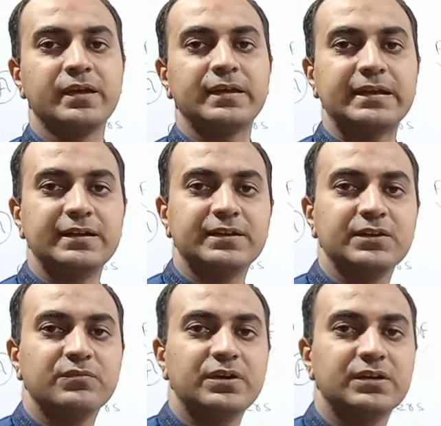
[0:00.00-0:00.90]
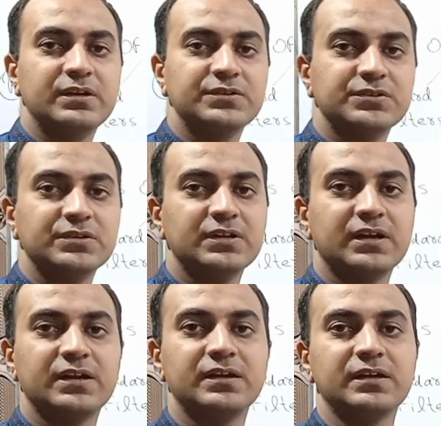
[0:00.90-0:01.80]
heating, ventilation
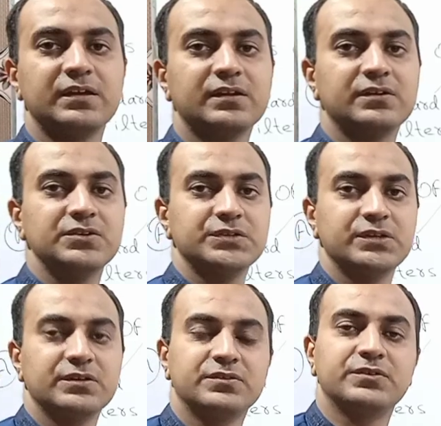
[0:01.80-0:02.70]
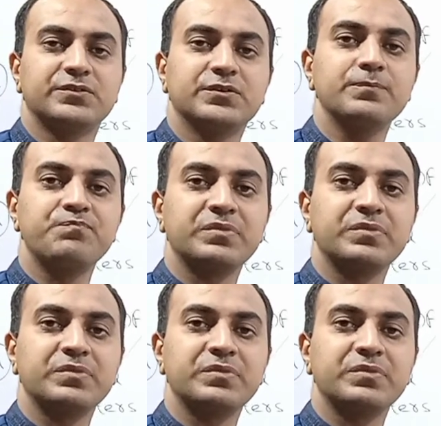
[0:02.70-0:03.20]
and air conditioning system.